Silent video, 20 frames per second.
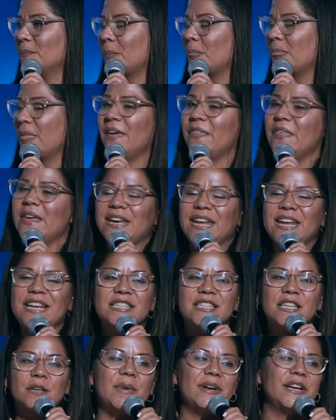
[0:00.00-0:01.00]
And they need
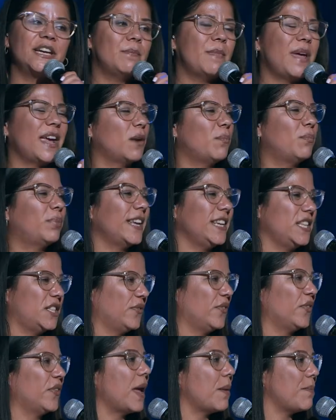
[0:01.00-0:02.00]
somebody to make a place
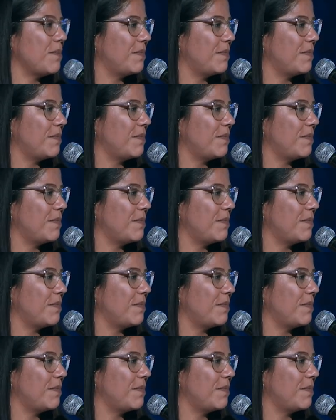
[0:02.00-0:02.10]
for them.